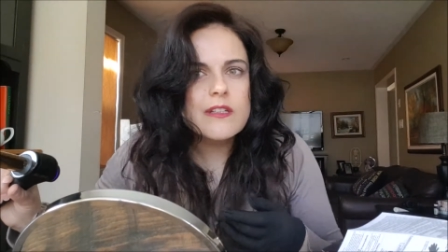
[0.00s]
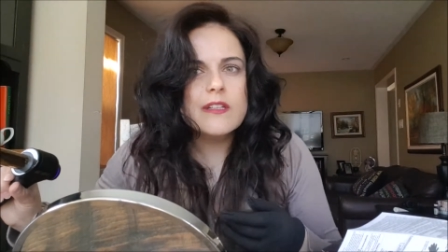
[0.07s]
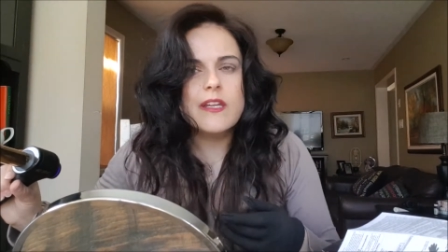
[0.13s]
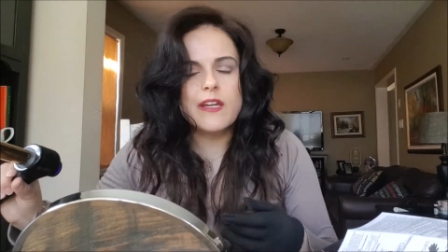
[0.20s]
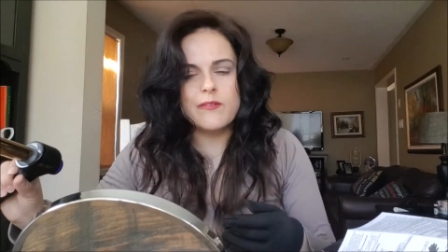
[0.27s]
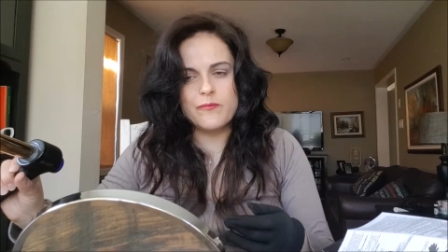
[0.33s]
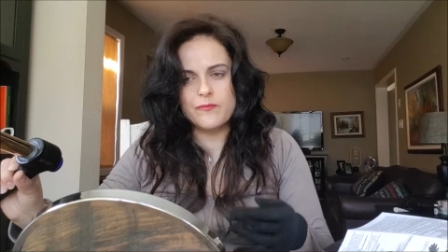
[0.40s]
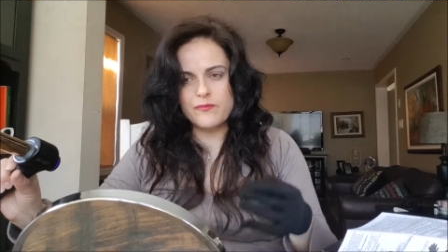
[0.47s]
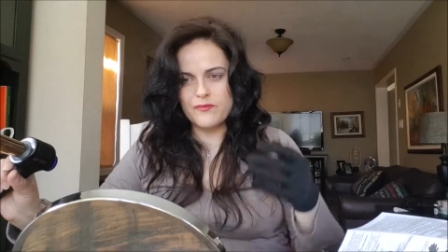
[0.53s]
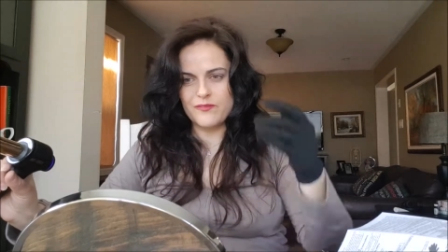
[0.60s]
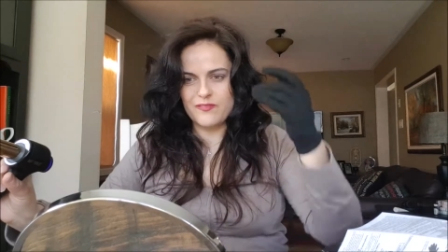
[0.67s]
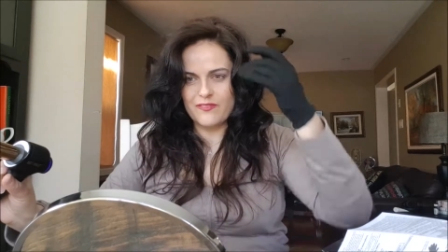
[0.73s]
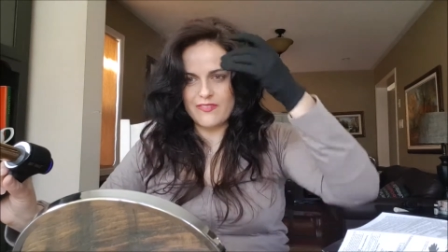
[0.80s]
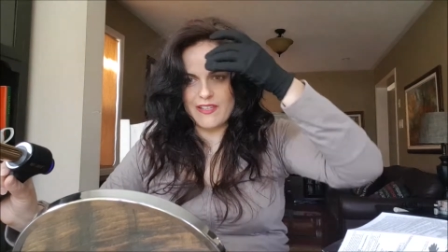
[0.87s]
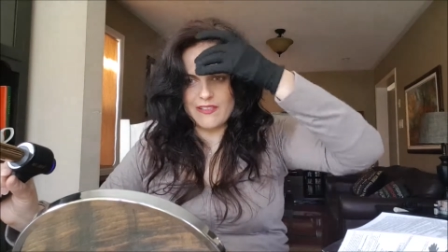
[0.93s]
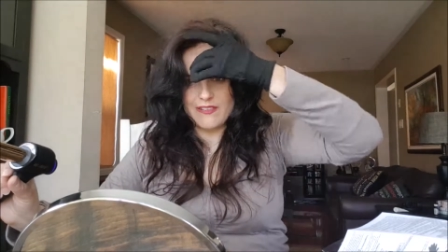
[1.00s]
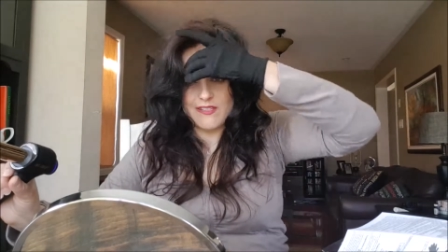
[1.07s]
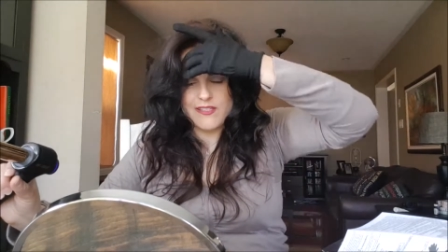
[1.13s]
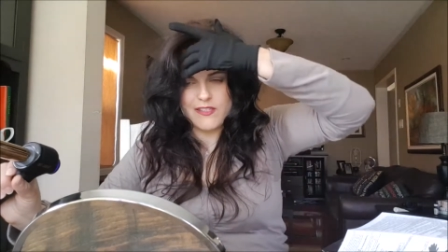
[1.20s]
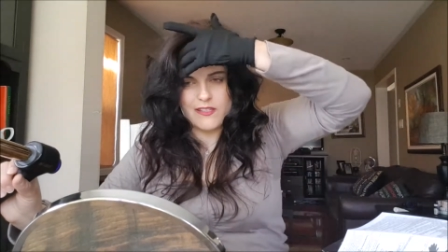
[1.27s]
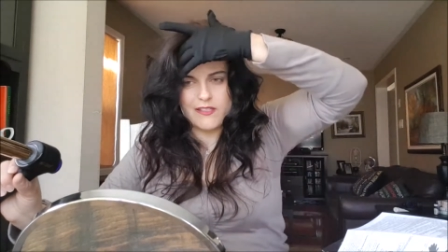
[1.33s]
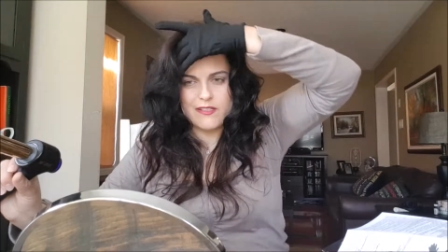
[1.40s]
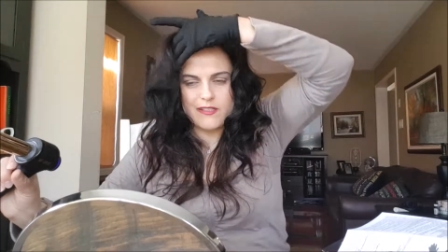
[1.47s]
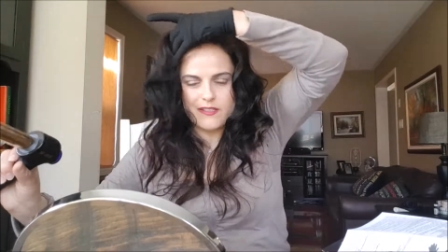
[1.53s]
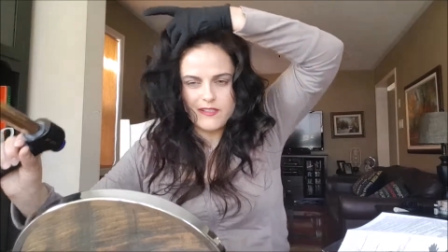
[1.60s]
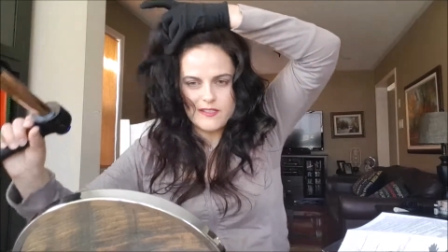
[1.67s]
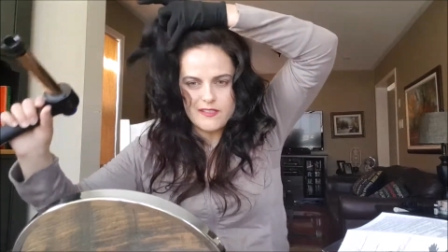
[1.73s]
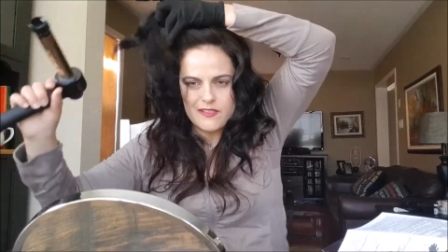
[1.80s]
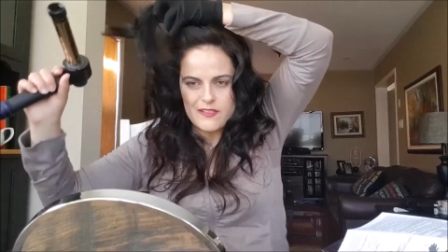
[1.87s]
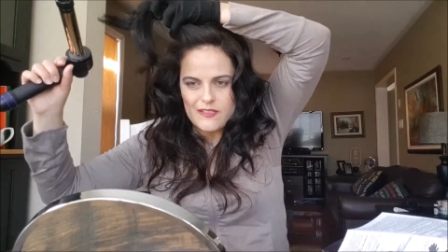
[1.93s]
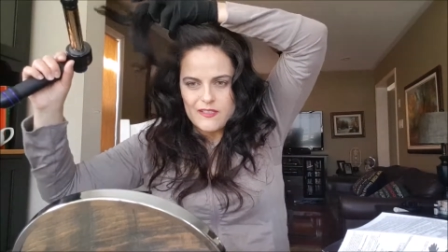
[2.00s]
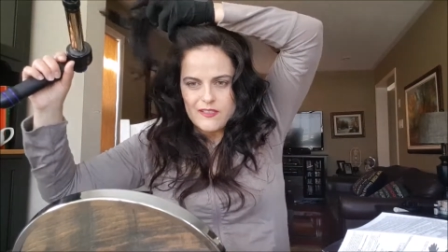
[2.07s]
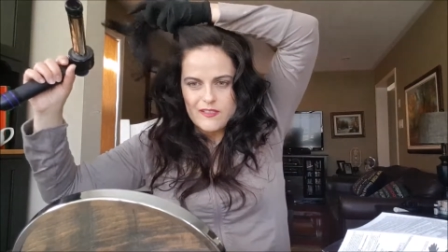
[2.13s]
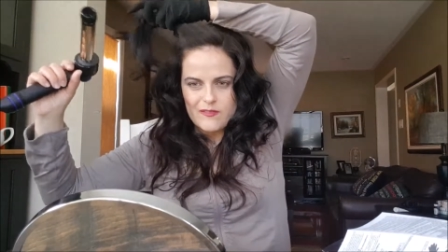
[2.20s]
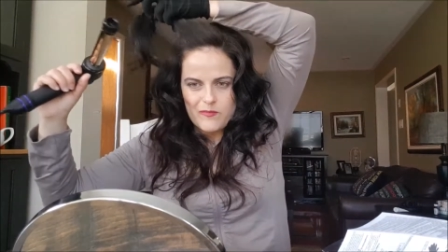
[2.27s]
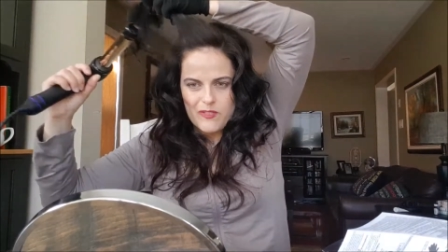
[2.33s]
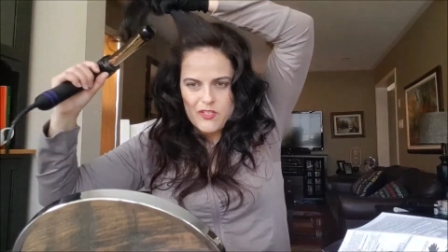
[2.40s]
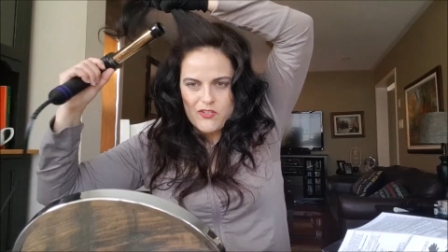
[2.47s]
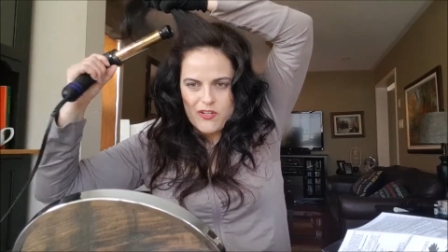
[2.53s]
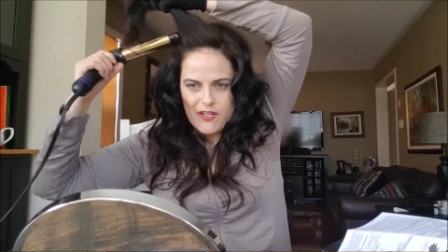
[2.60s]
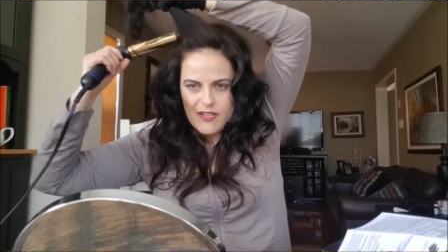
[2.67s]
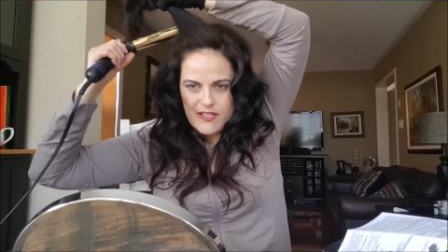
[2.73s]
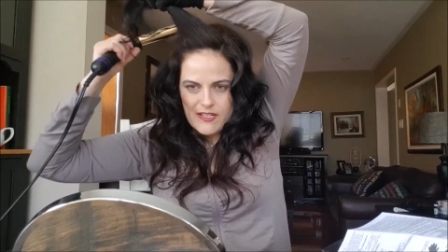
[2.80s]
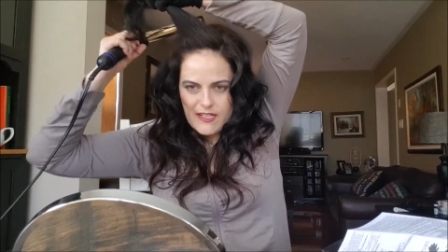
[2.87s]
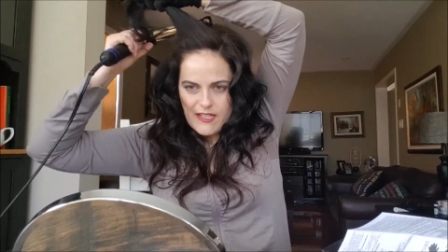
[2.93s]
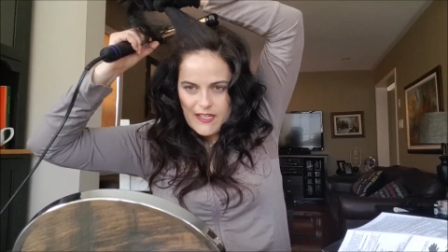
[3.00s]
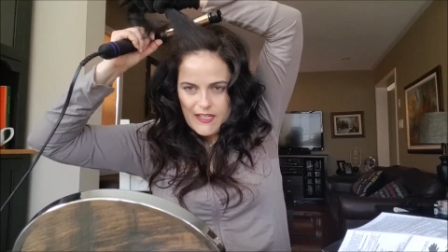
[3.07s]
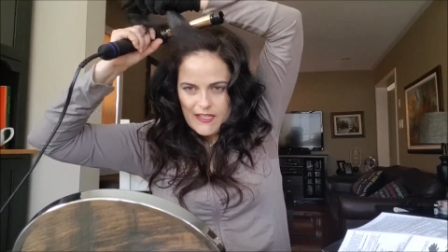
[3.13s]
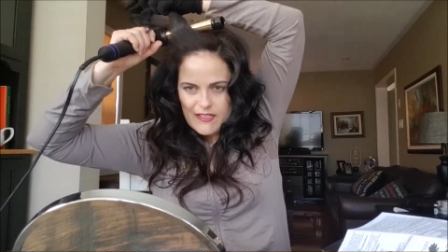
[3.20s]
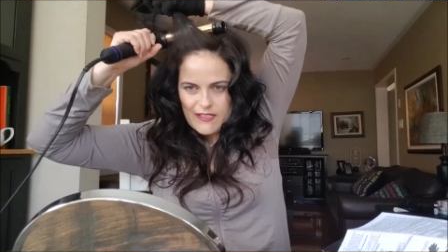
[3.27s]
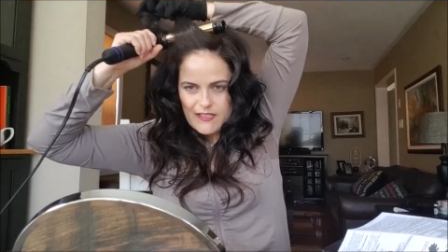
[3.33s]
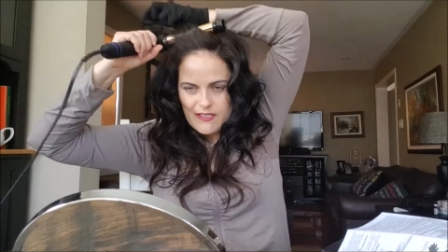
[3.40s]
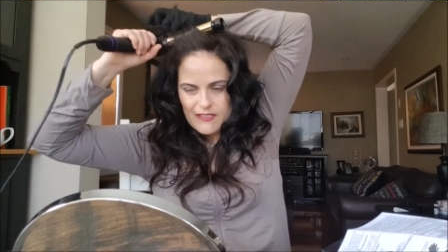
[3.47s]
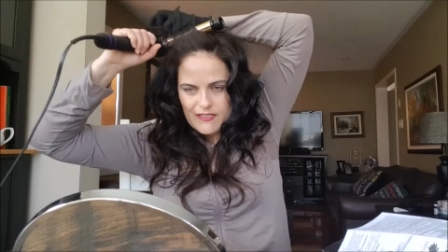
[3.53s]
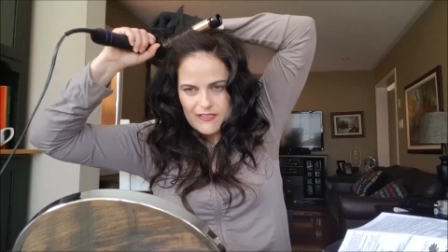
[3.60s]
Yeah, that looks good. Let me try it again.